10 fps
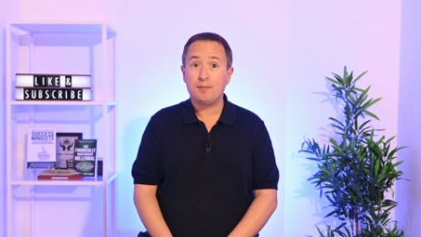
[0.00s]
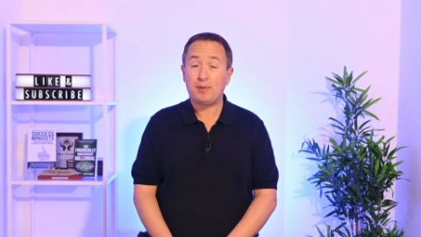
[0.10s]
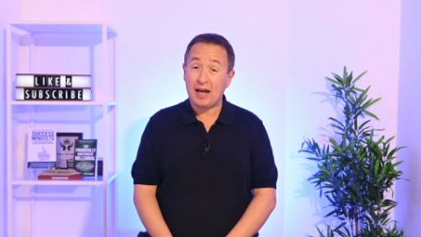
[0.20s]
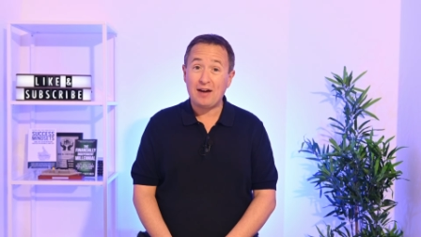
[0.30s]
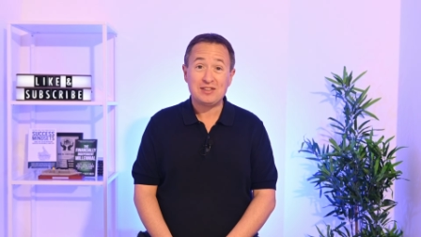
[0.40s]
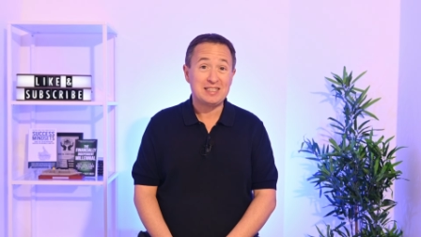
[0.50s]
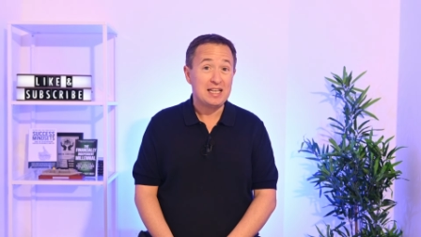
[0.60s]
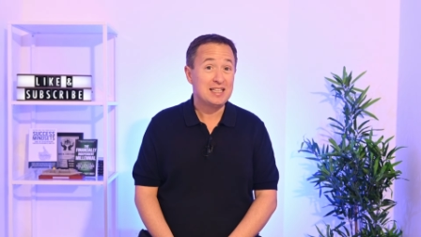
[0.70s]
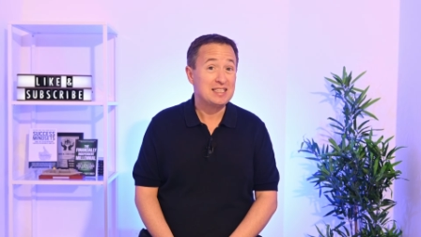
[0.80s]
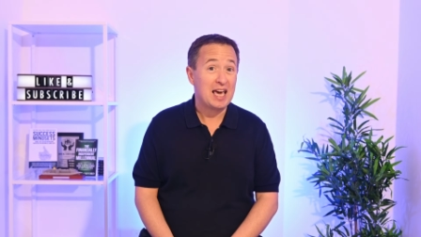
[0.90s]
But I have to say,
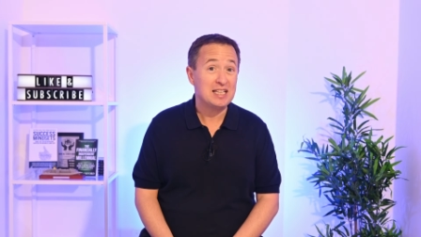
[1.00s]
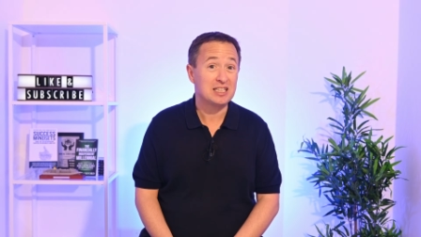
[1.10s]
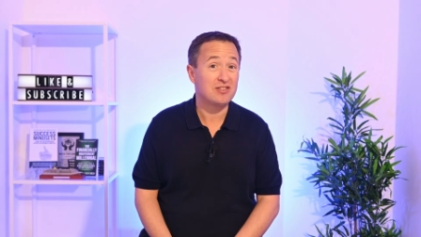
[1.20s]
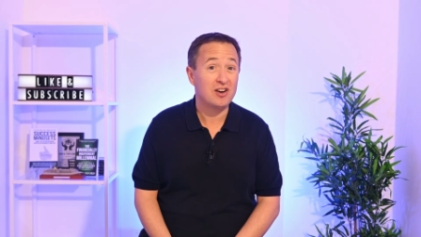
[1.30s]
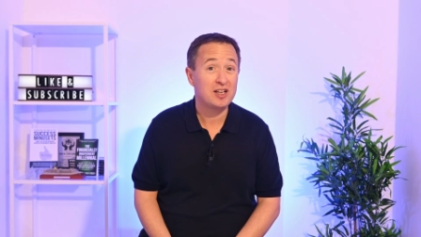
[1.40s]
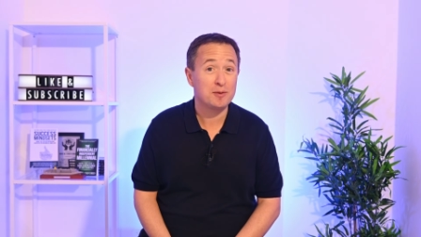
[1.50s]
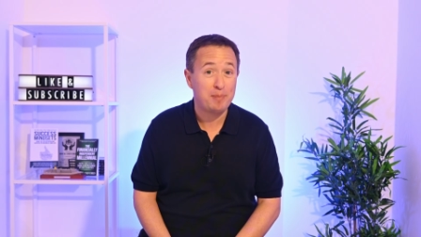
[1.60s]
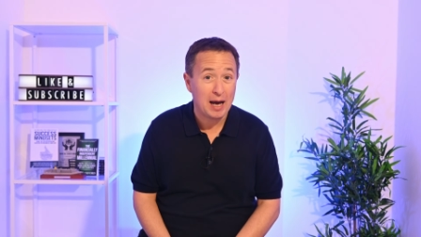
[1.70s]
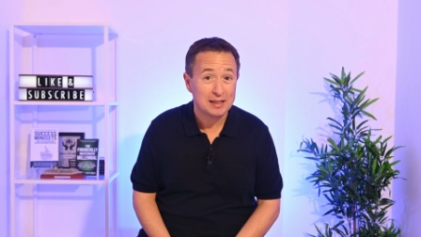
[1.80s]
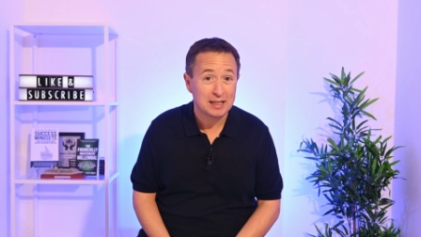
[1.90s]
this case is very
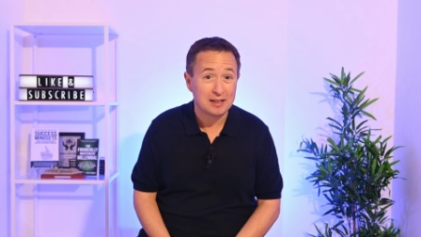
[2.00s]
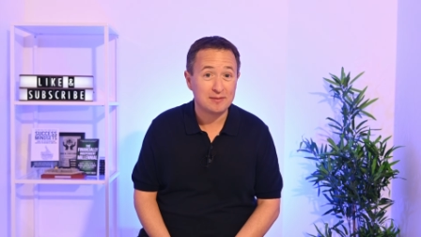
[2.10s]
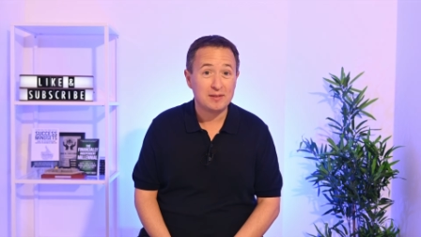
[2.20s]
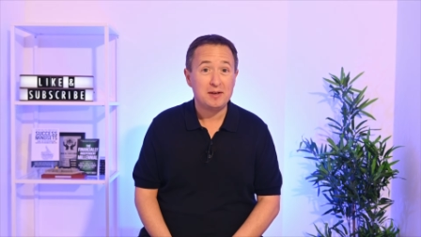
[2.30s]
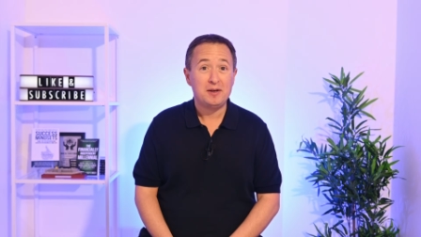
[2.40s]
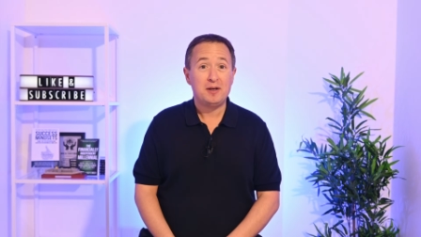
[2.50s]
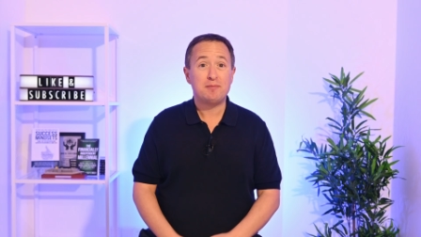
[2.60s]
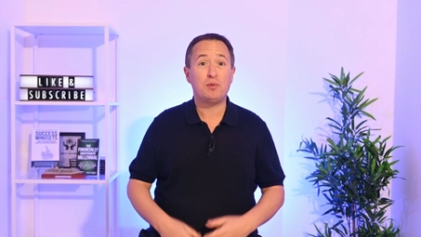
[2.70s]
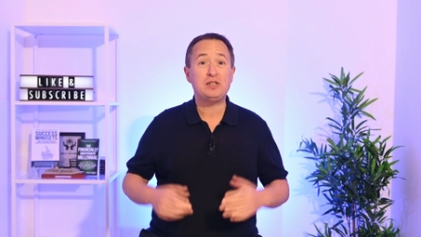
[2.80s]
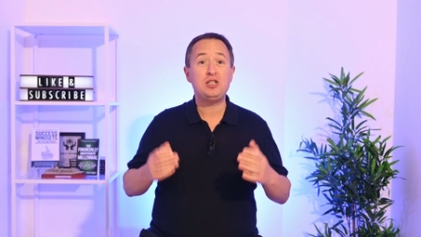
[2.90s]
compelling.
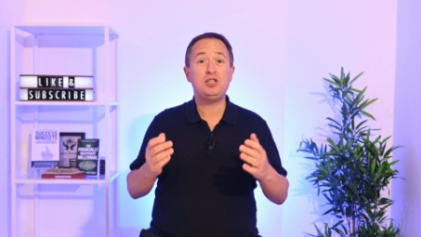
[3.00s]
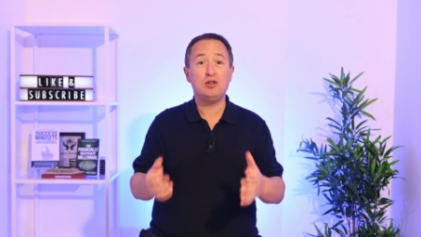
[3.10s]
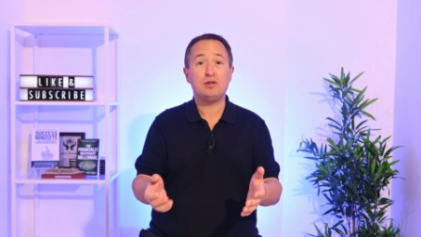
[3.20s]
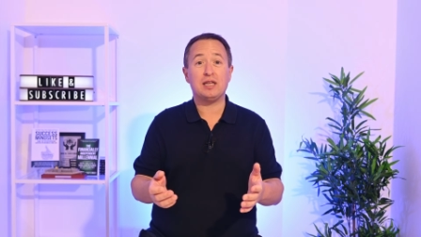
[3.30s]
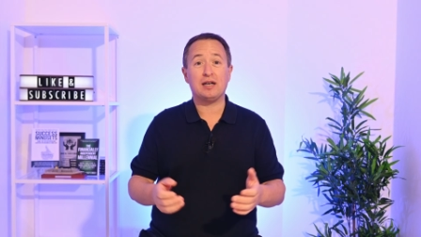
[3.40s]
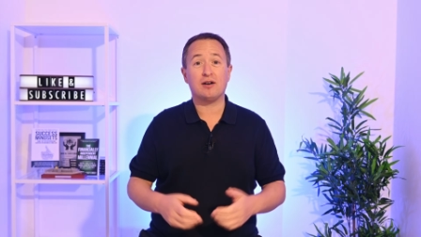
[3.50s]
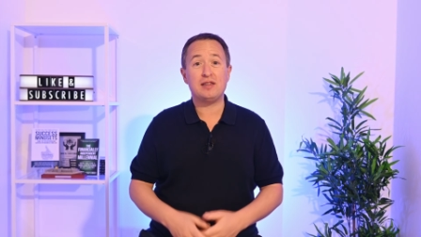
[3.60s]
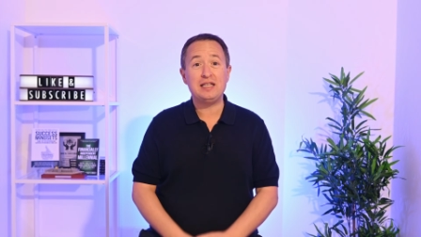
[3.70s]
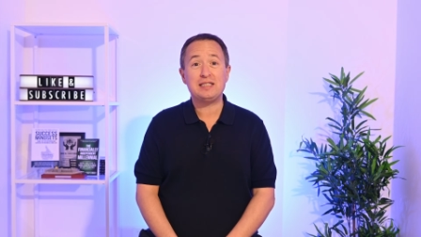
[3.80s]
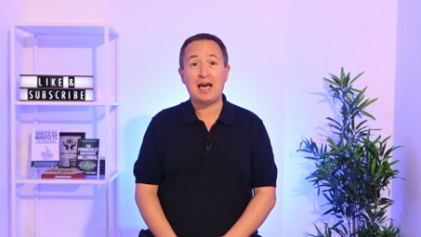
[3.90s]
But what do you think? Are
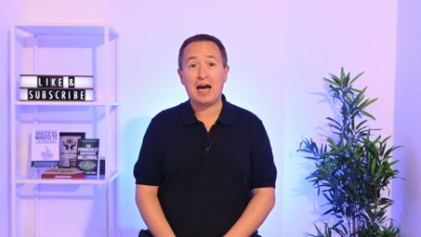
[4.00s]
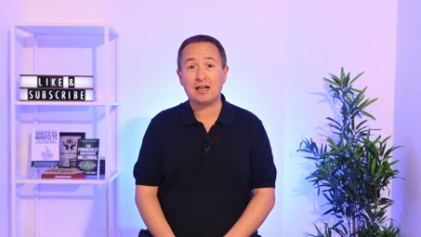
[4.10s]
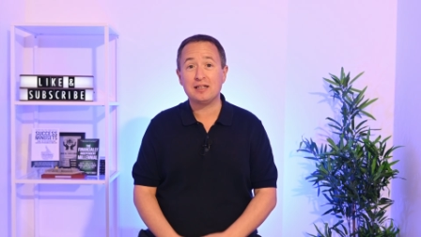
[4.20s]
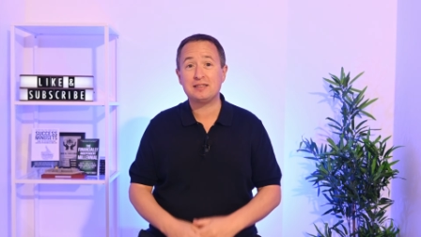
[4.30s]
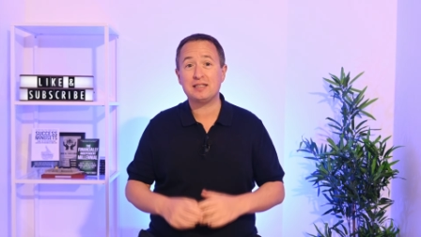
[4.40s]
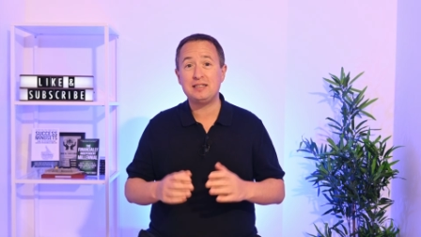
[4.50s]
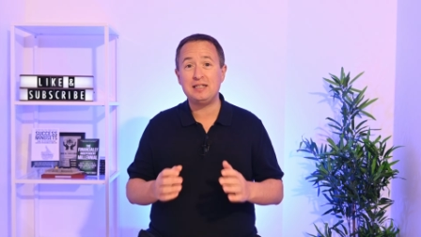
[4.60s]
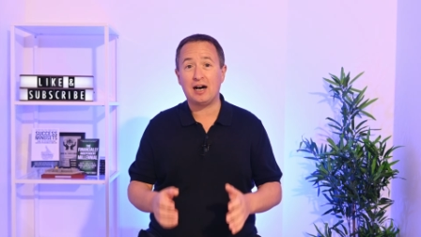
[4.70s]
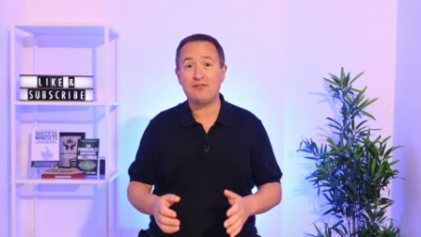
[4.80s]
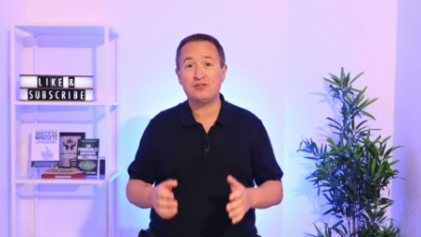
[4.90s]
these catalysts
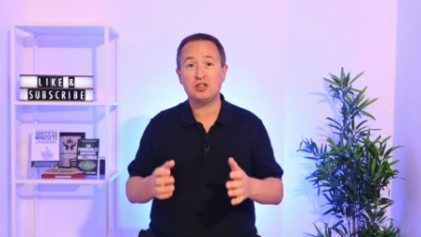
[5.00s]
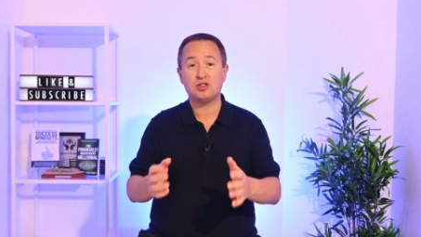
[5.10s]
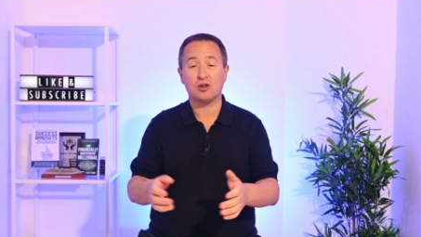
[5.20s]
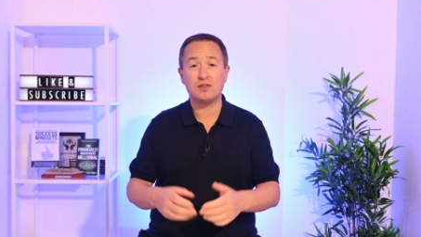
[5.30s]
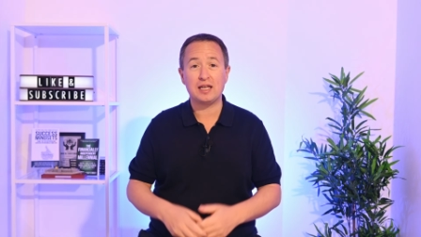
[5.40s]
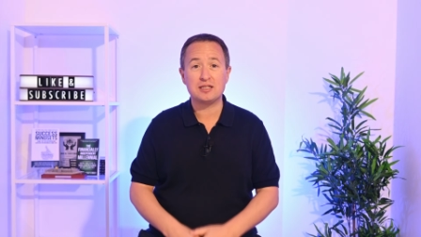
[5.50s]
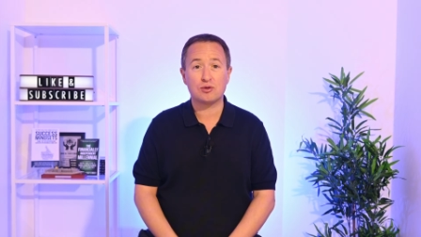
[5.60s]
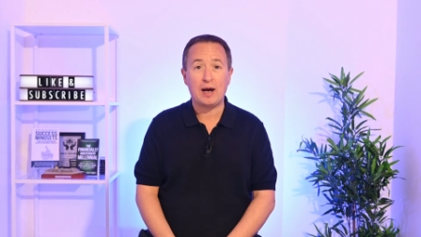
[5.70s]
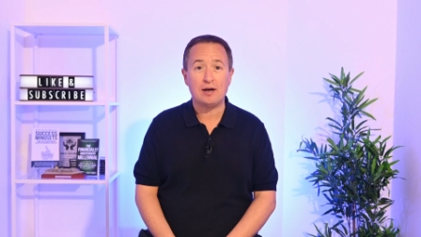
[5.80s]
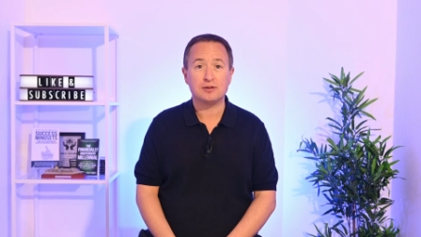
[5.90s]
enough to turn things
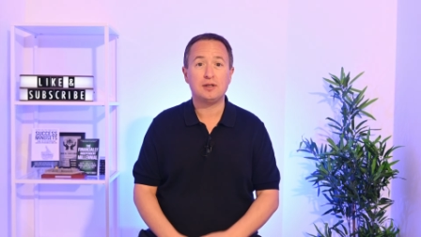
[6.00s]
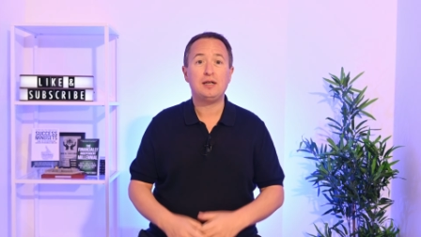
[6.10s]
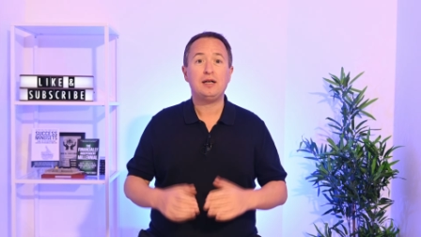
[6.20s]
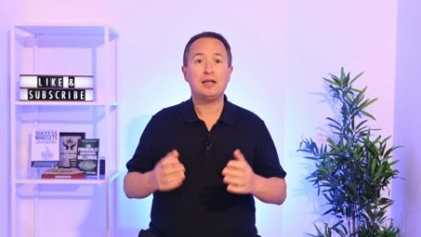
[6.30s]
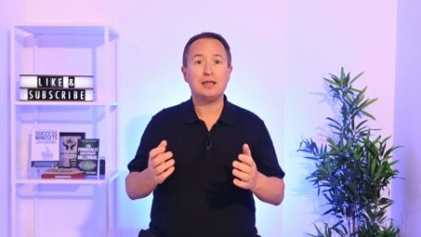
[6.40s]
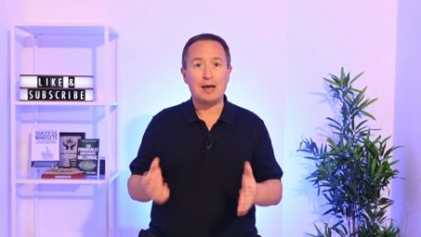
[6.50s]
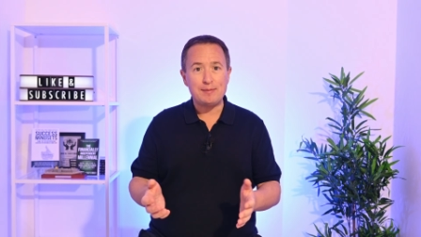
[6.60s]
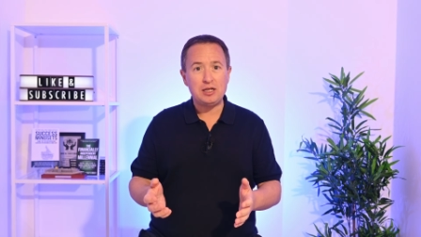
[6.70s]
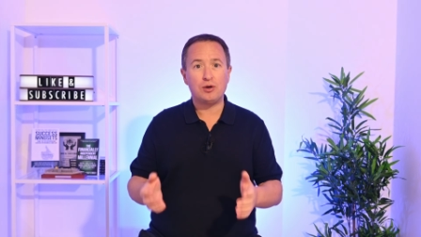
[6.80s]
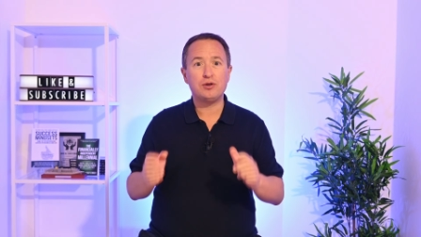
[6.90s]
around? Let
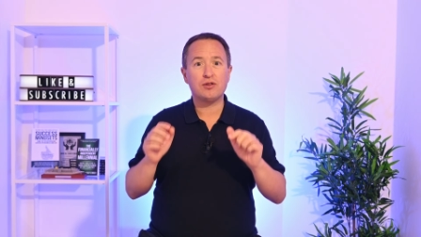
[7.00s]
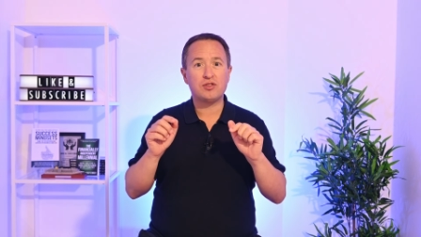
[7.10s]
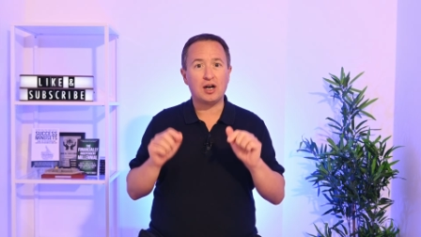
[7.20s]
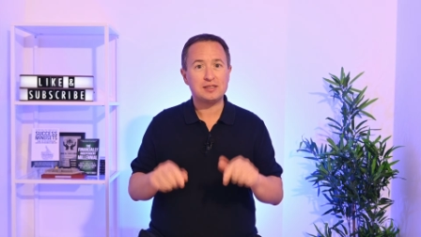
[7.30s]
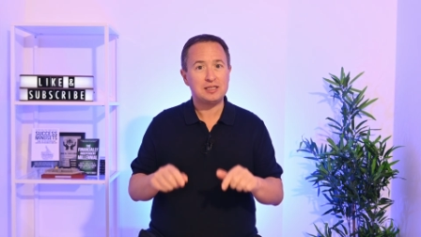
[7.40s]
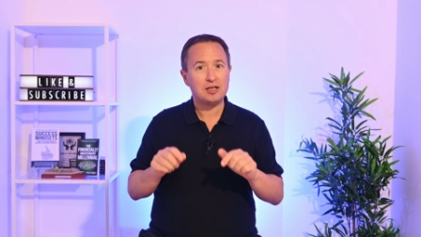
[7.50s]
me know your thoughts in